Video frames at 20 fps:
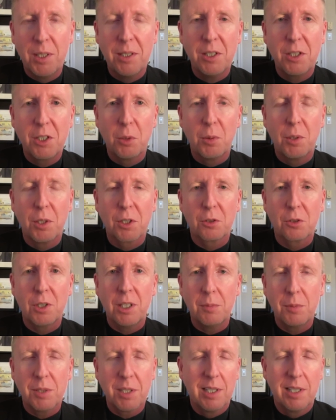these two
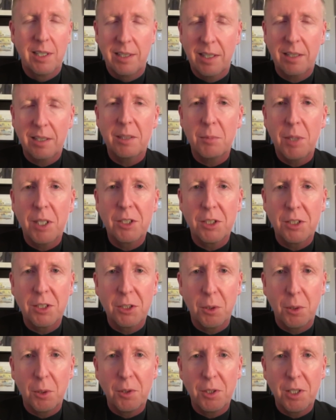extremes, nothing much is
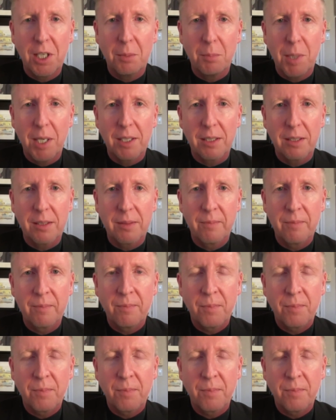going to get better.